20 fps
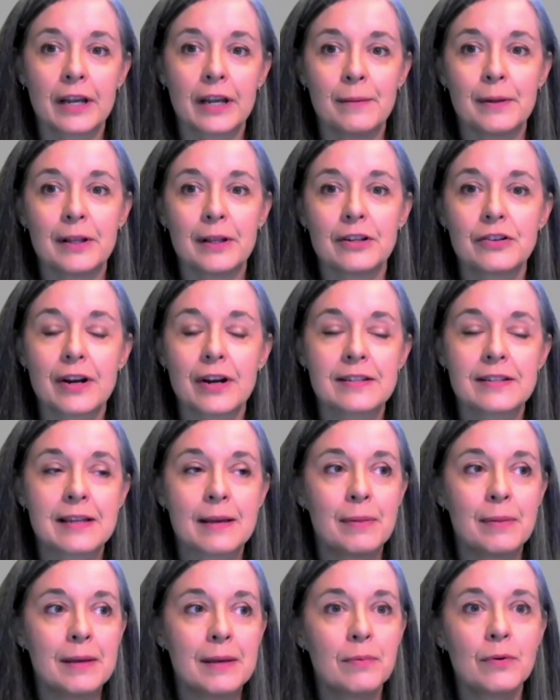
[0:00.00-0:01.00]
email address,
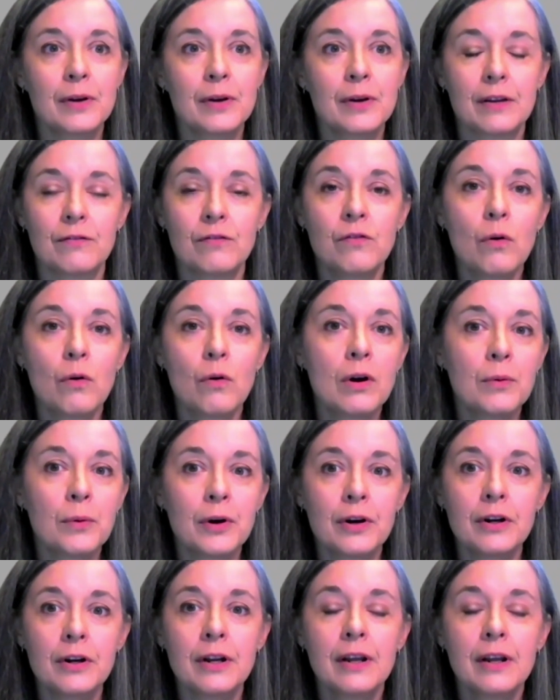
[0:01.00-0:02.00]
and people can
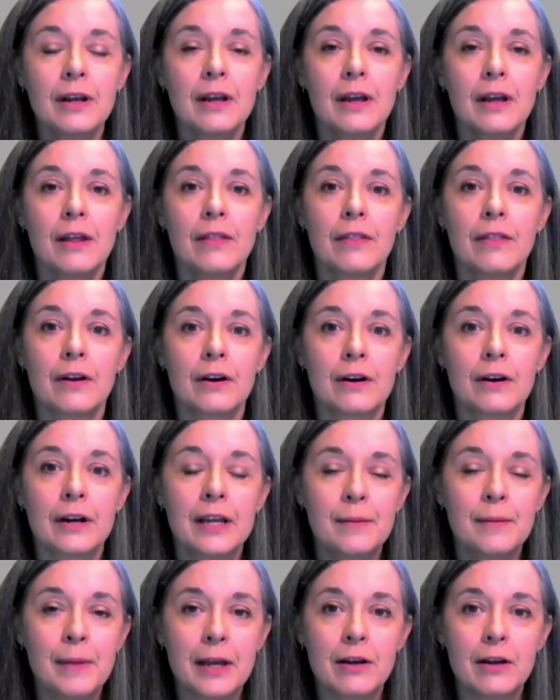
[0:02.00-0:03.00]
forward their
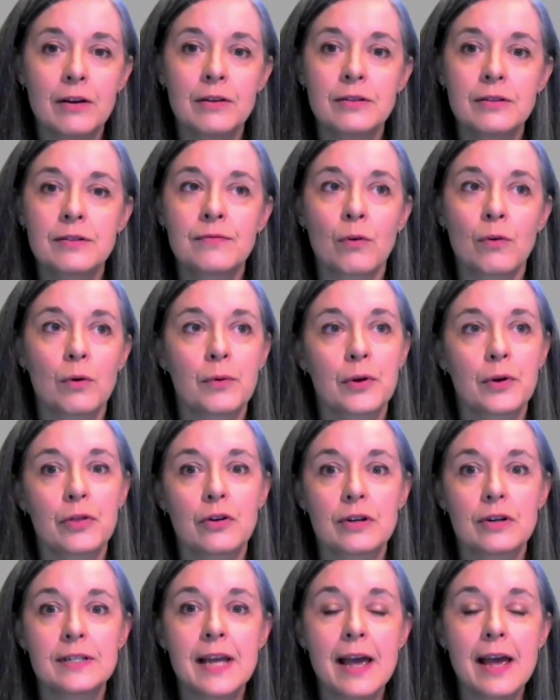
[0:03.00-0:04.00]
emails, forward
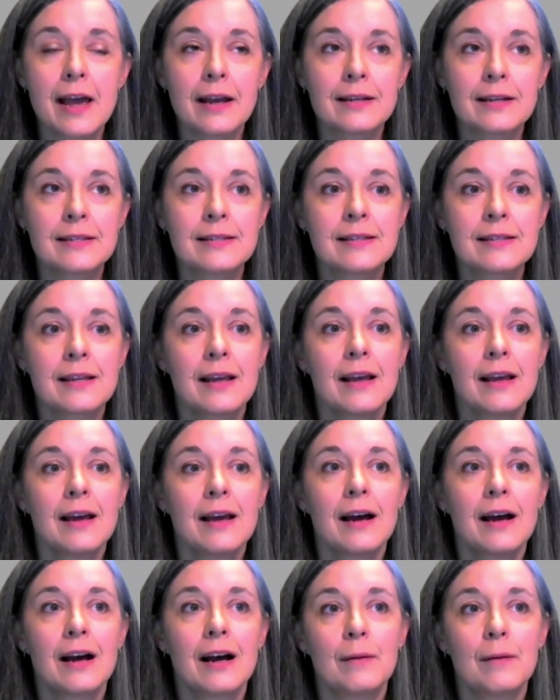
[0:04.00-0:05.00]
their texts.
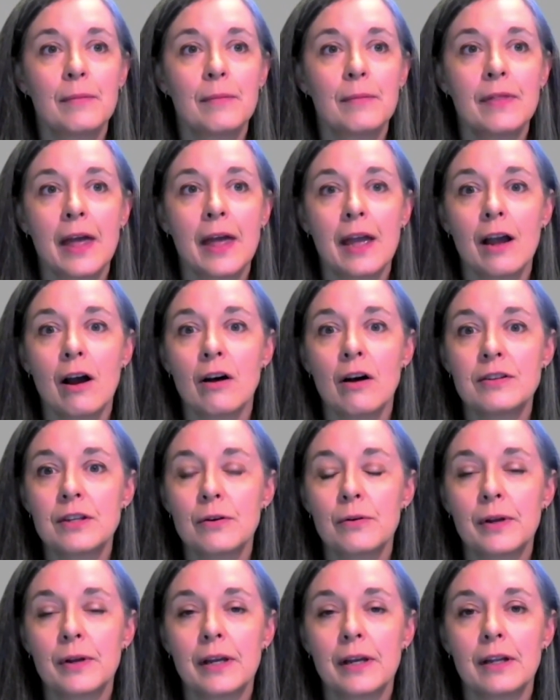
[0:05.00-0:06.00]
They also
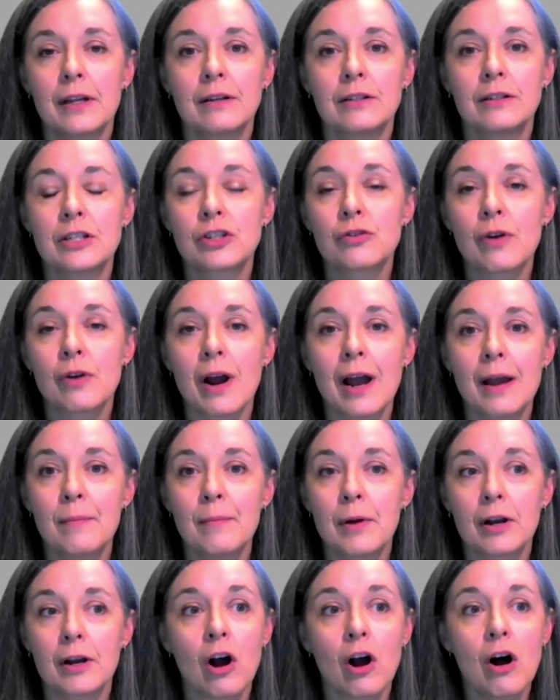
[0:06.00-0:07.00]
can describe
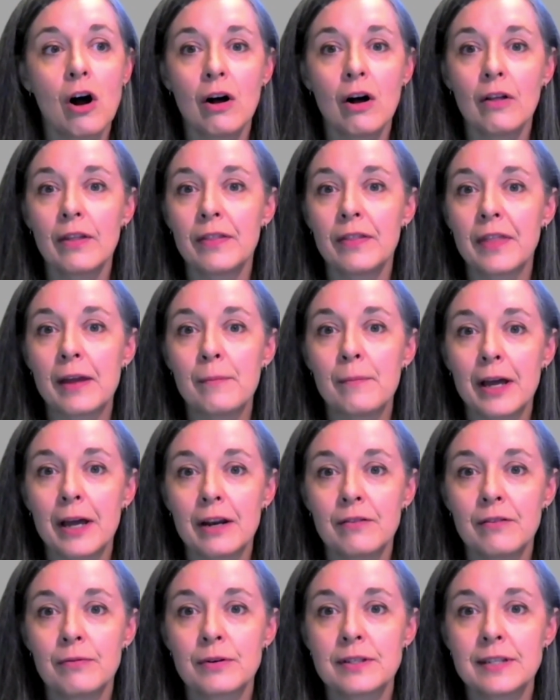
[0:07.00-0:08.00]
a call that they might
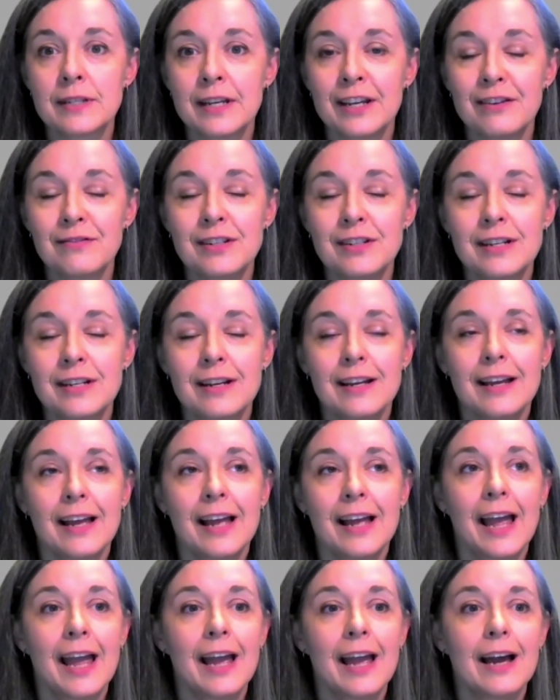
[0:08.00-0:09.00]
have received,
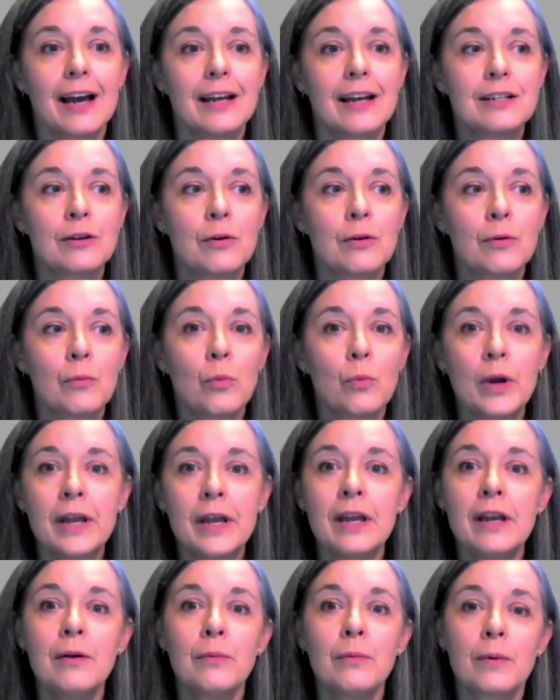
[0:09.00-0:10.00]
and
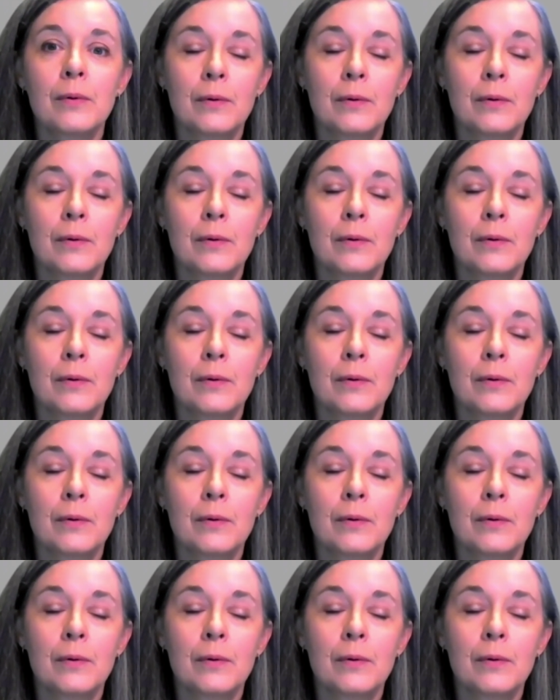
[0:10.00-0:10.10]
we